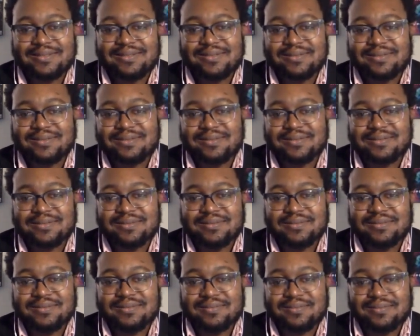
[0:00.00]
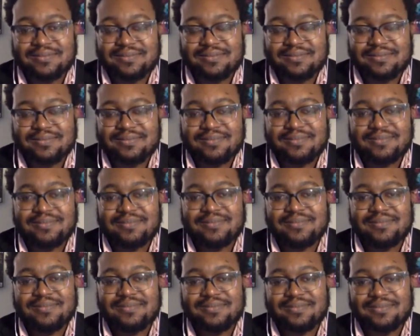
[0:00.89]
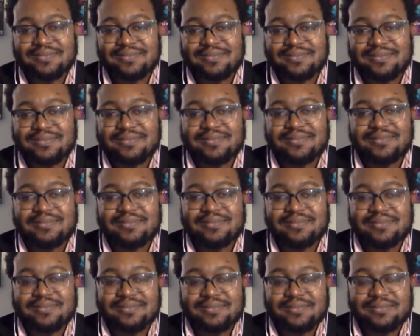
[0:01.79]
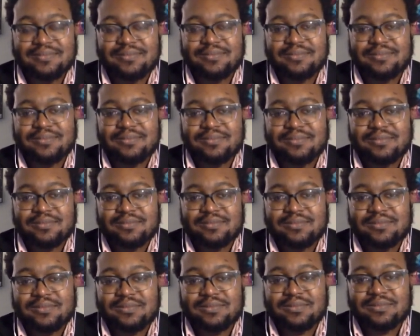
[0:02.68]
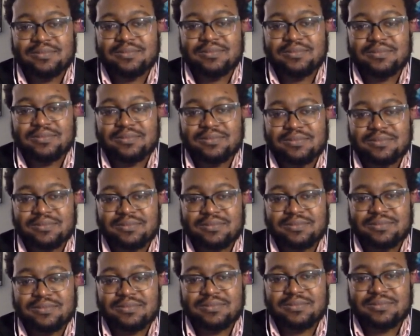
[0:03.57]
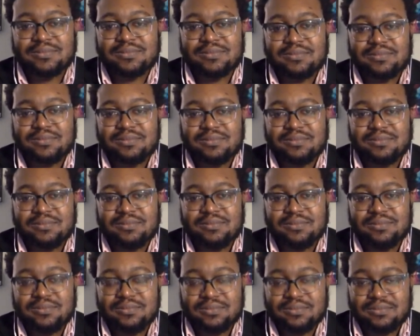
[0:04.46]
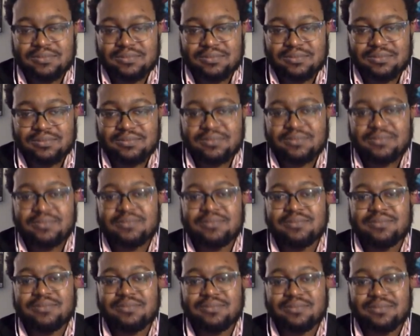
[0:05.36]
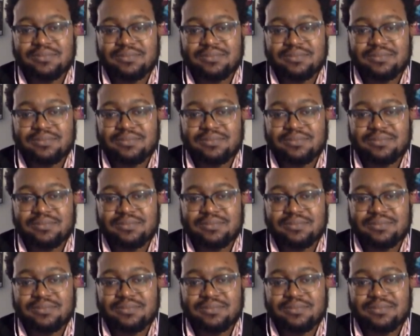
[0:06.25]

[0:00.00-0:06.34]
This person isn't speaking.